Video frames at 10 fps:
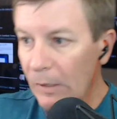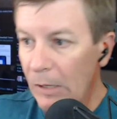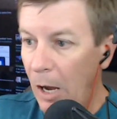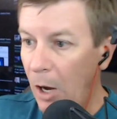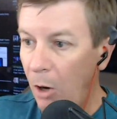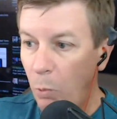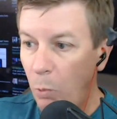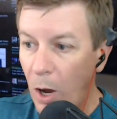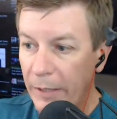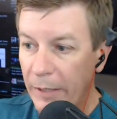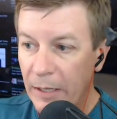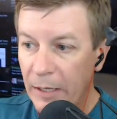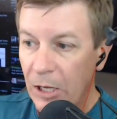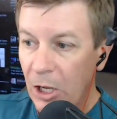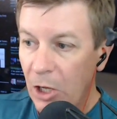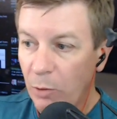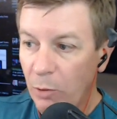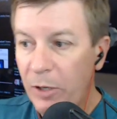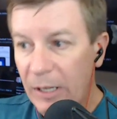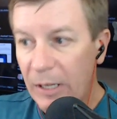One, don't
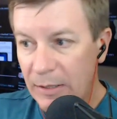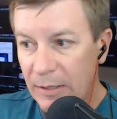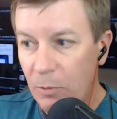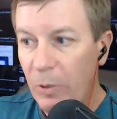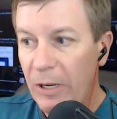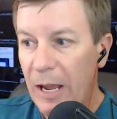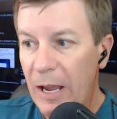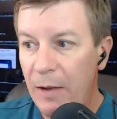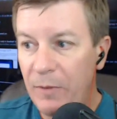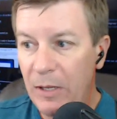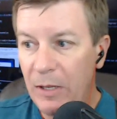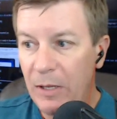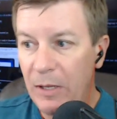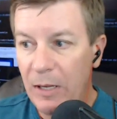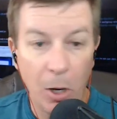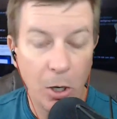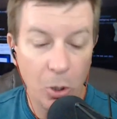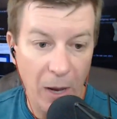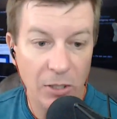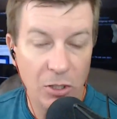forget we have the Smart Home
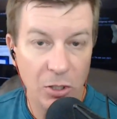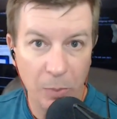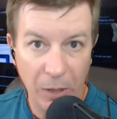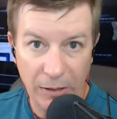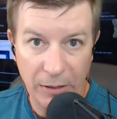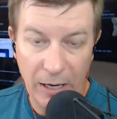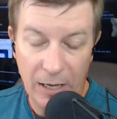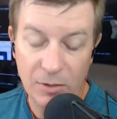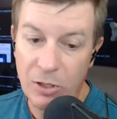HQ podcast.